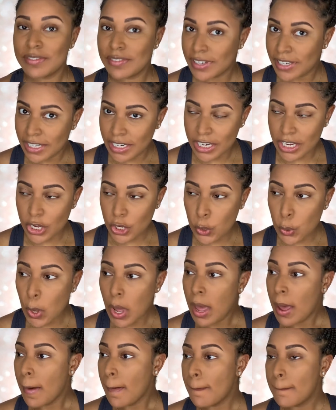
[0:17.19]
video.
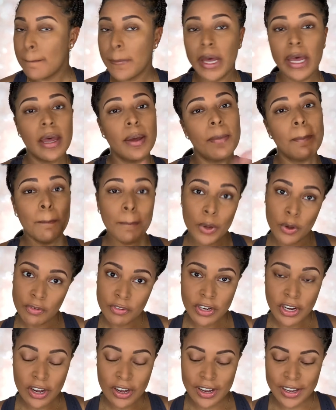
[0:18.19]
But
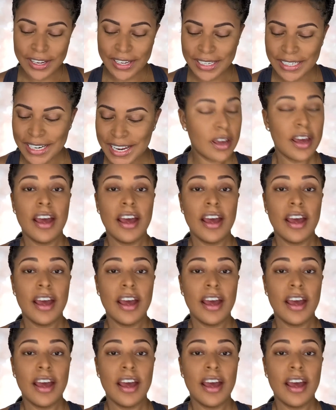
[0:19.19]
moving on.